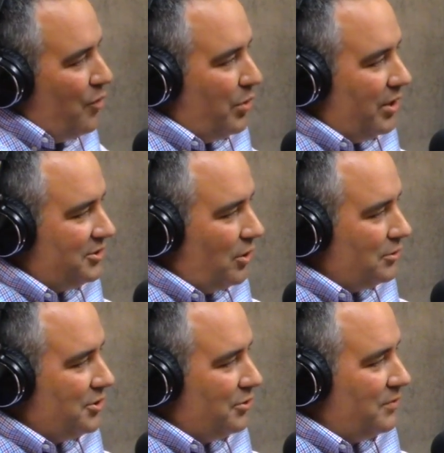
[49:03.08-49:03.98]
but it's
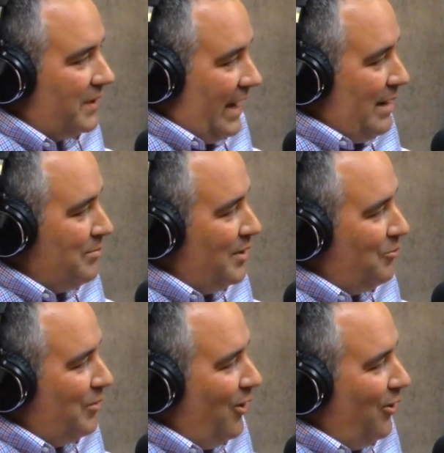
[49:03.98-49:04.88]
also the game that
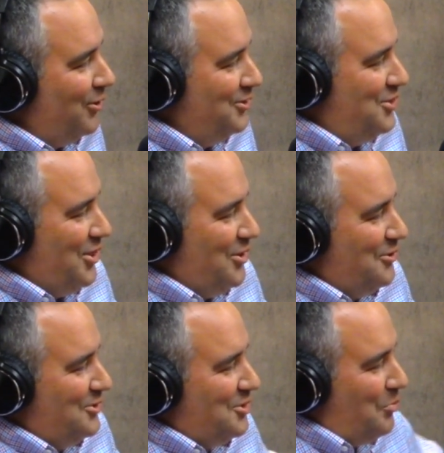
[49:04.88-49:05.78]
we all
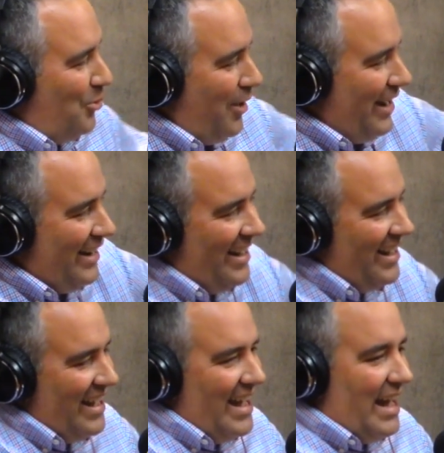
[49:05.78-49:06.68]
choose to play.
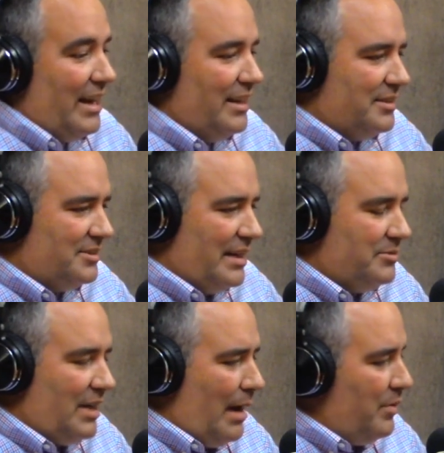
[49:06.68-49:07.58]
And at the same
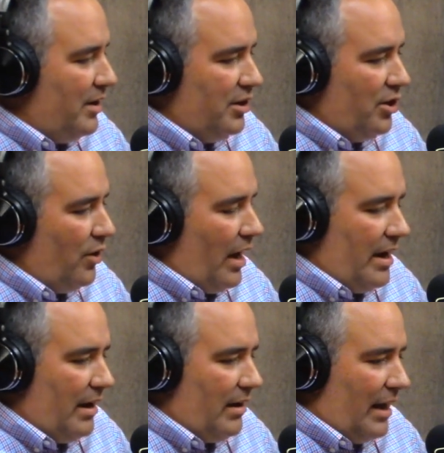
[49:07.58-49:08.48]
time,
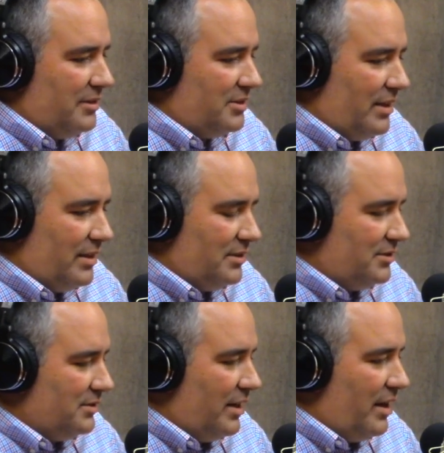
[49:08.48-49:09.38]
and I'd say
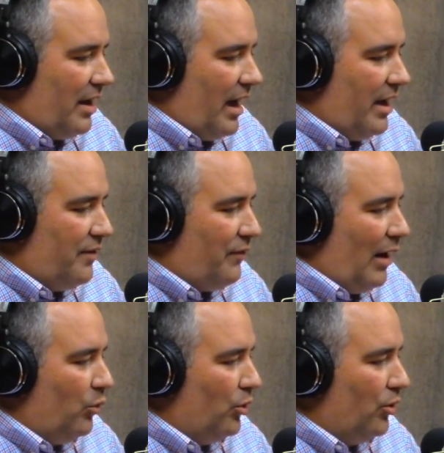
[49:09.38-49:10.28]
this, if I
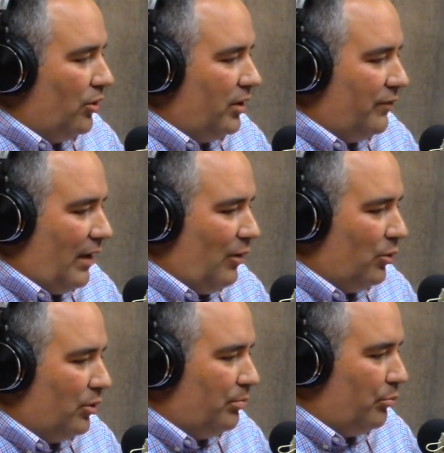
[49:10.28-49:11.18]

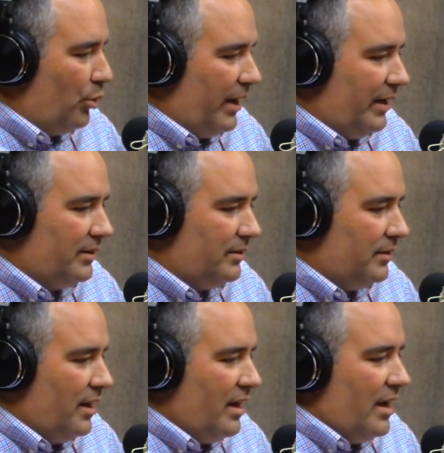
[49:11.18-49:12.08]
were Brandon,
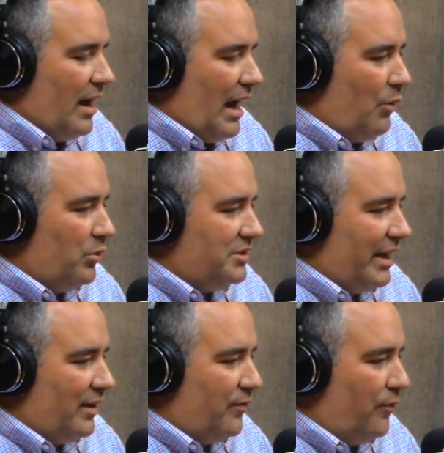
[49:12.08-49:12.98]
I would
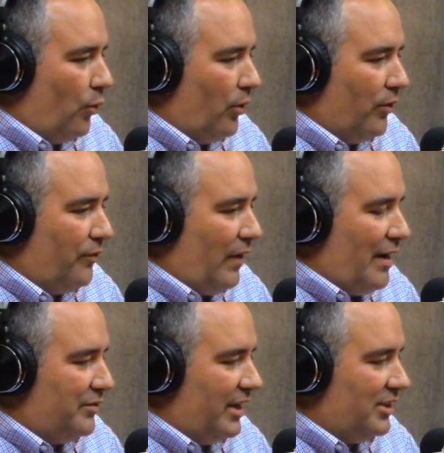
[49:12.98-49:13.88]
take 4 or
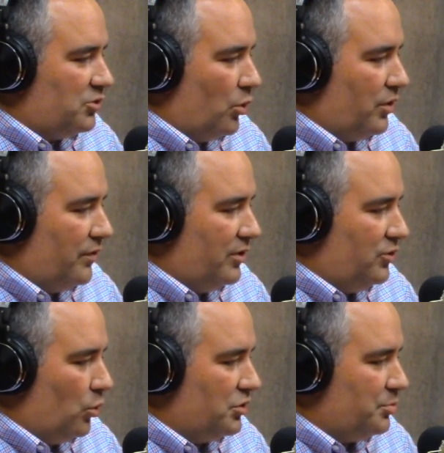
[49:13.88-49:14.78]
5 days worth of
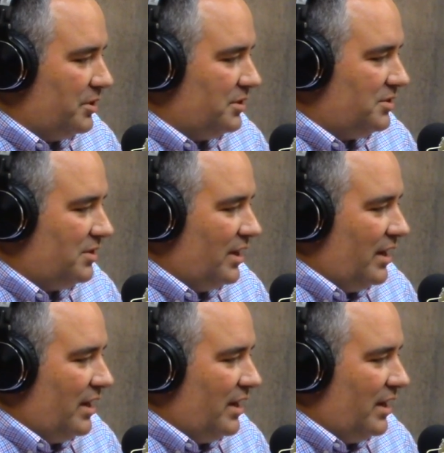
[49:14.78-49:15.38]
endorsements